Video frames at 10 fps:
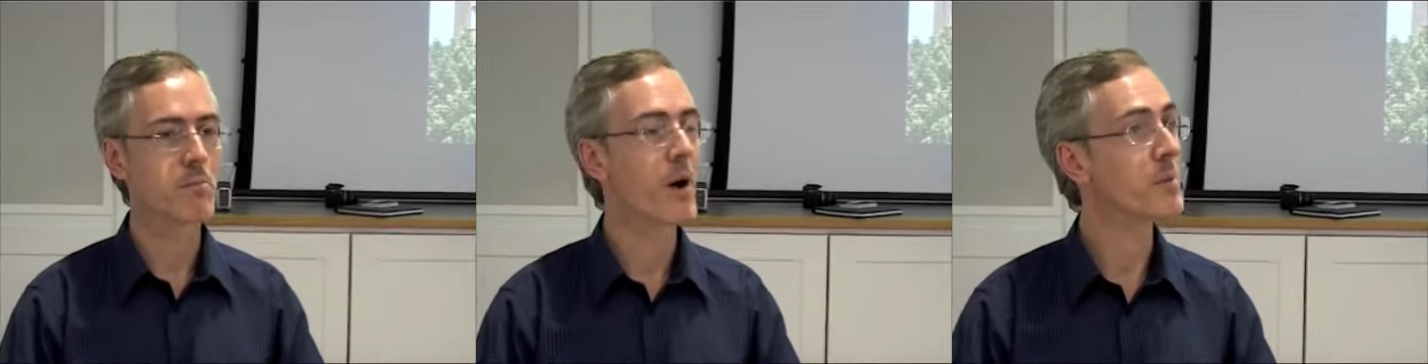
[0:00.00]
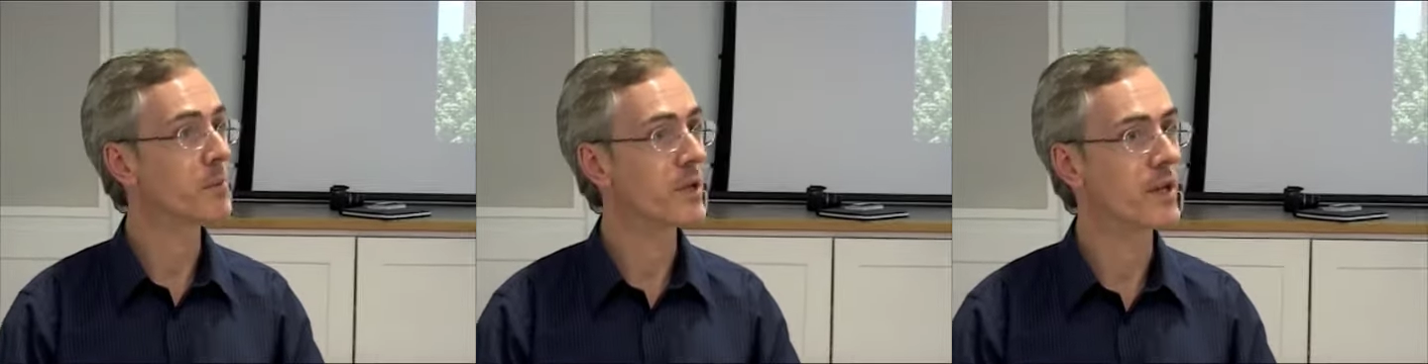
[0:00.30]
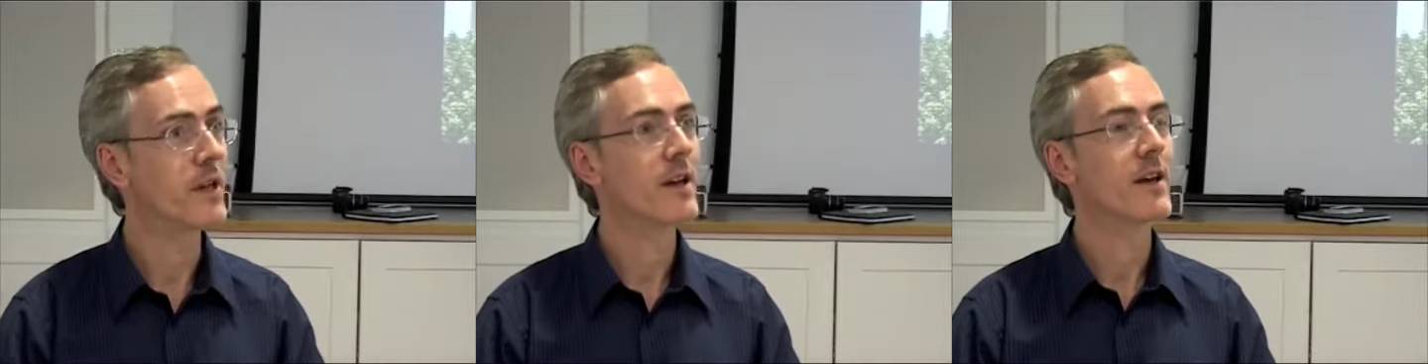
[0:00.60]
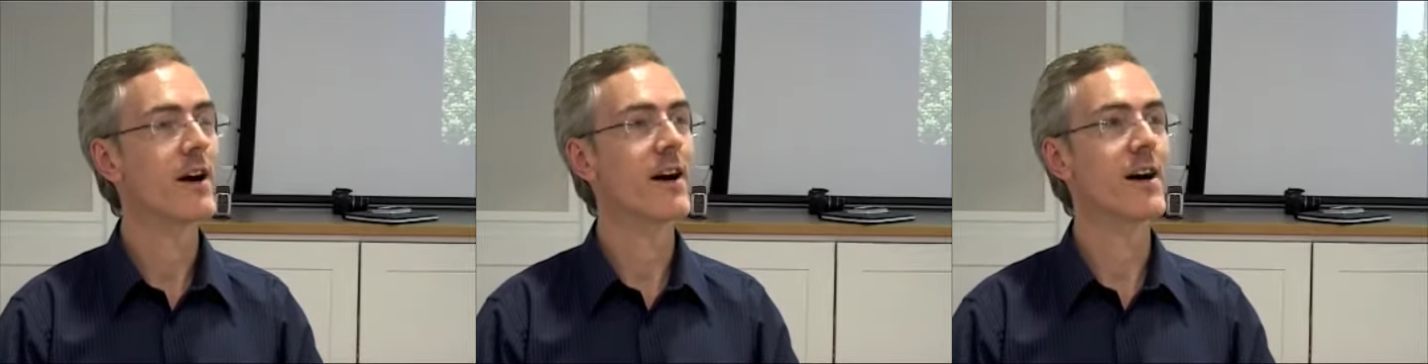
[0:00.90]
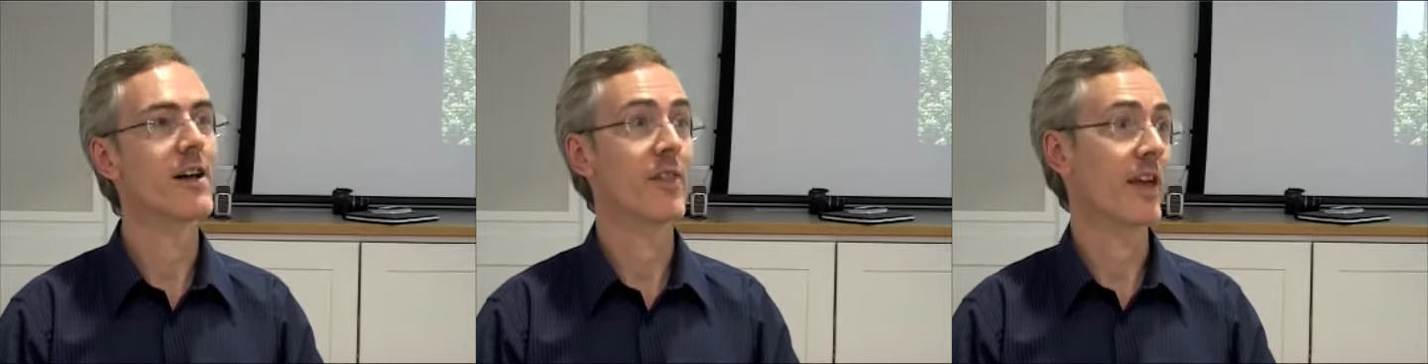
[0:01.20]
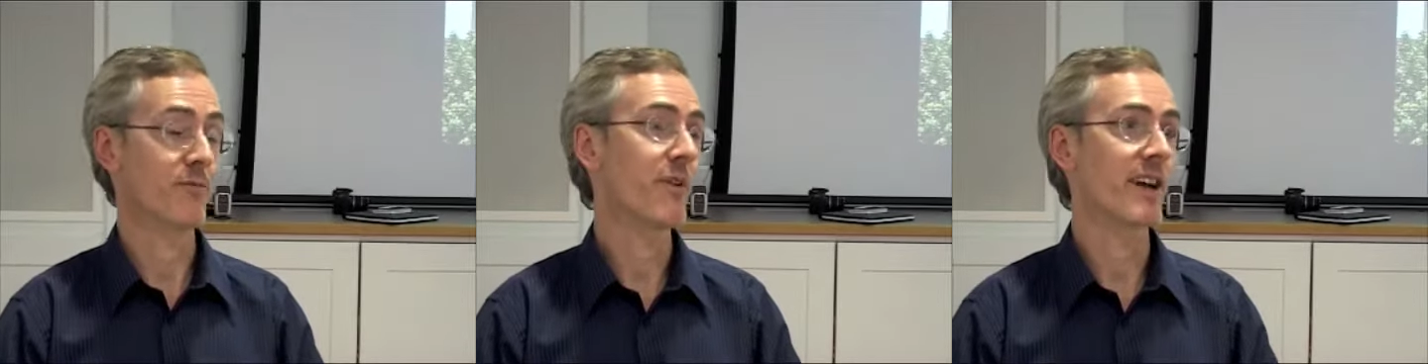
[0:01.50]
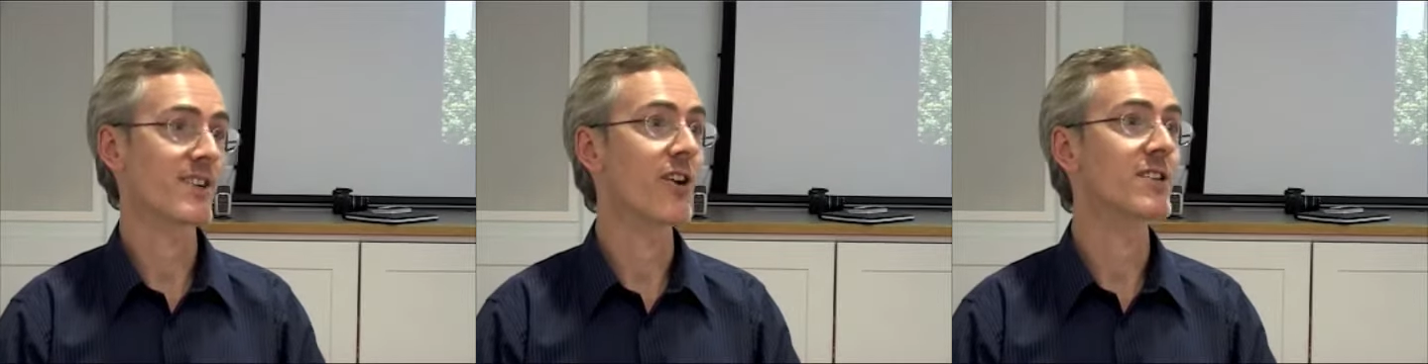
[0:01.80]
probably they in
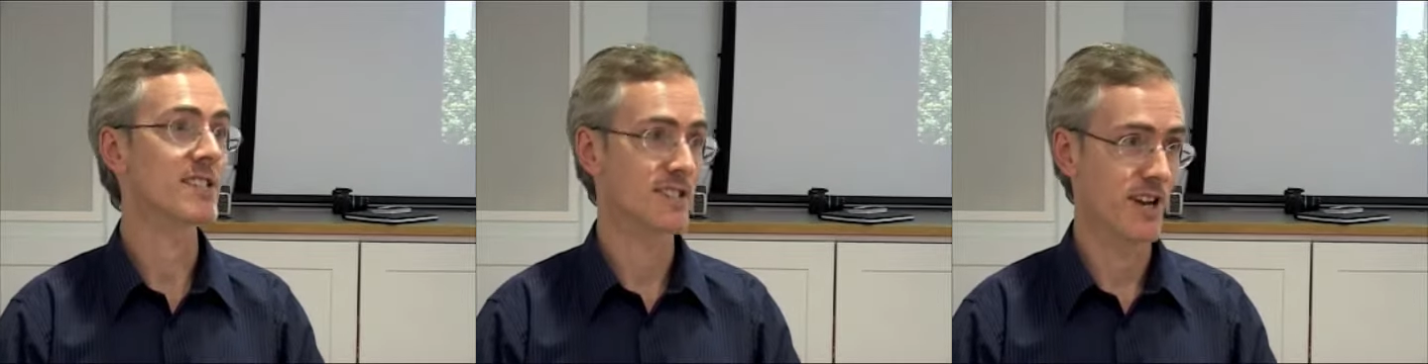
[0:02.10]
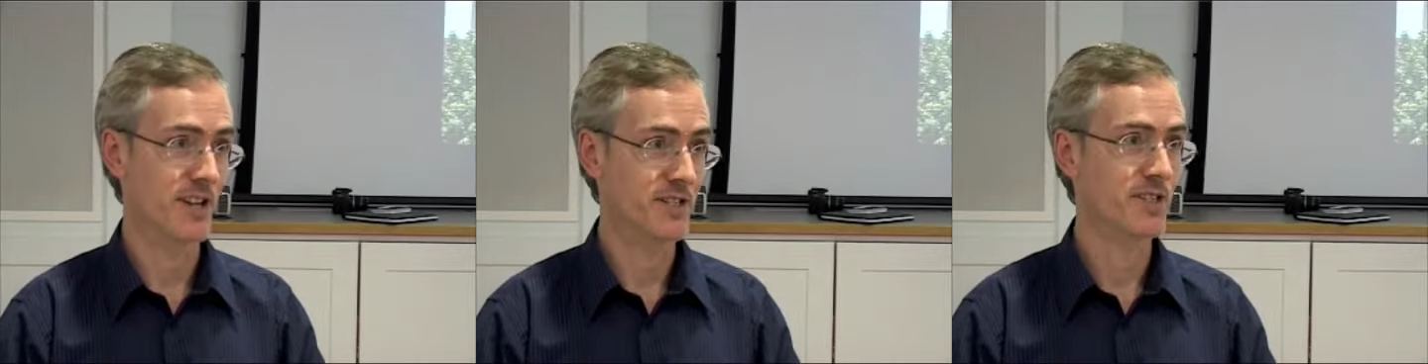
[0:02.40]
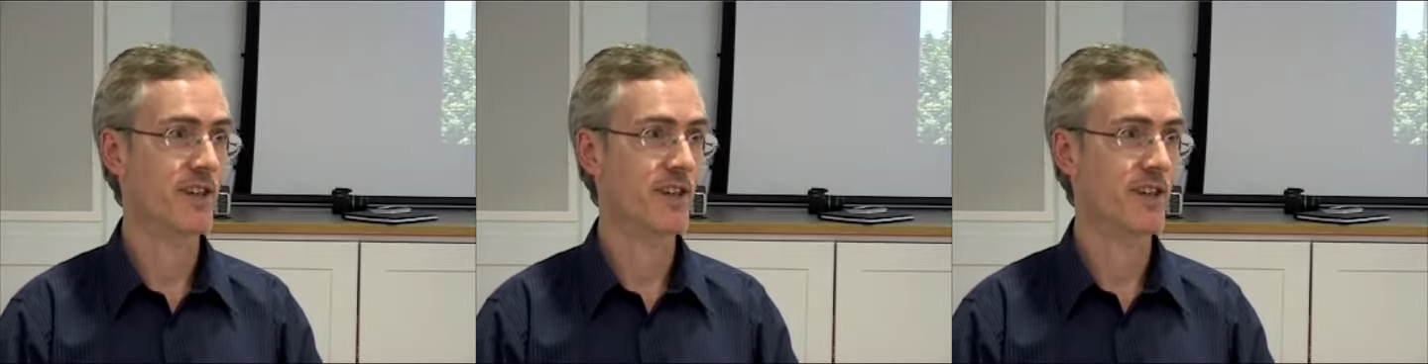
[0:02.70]
fact are designed.